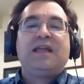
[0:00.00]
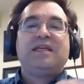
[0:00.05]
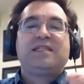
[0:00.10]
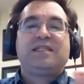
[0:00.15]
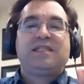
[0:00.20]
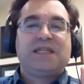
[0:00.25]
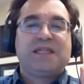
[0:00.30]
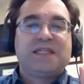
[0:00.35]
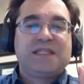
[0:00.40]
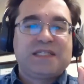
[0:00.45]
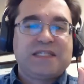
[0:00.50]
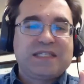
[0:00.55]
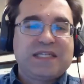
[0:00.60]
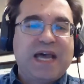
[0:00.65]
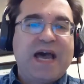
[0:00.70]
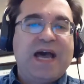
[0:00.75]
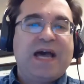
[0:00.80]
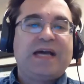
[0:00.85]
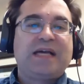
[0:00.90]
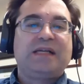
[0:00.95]
is
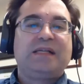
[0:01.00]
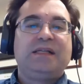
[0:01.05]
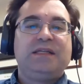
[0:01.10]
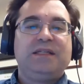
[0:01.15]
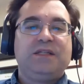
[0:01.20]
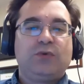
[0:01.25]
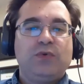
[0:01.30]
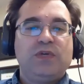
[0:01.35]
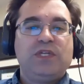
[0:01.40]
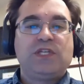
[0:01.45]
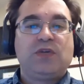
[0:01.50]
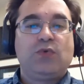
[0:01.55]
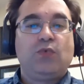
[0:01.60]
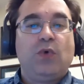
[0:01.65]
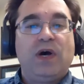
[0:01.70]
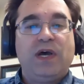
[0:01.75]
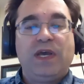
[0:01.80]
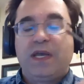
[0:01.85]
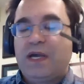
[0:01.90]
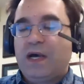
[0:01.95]
exactly the reason
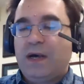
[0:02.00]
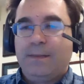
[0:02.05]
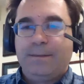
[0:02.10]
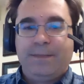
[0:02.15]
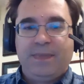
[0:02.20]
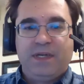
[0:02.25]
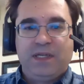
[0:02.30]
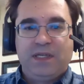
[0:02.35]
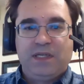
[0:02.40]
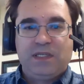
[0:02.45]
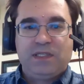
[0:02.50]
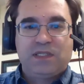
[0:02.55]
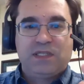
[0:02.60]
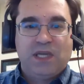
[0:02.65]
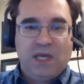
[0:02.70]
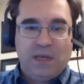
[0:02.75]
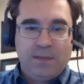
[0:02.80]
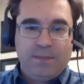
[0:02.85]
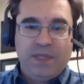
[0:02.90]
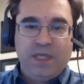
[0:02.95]
why companies
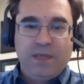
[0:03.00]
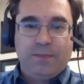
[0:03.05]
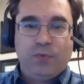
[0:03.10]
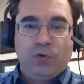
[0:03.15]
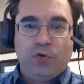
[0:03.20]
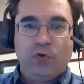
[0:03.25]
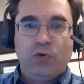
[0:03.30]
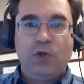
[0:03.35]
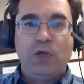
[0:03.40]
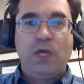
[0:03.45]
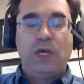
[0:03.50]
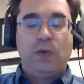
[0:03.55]
and people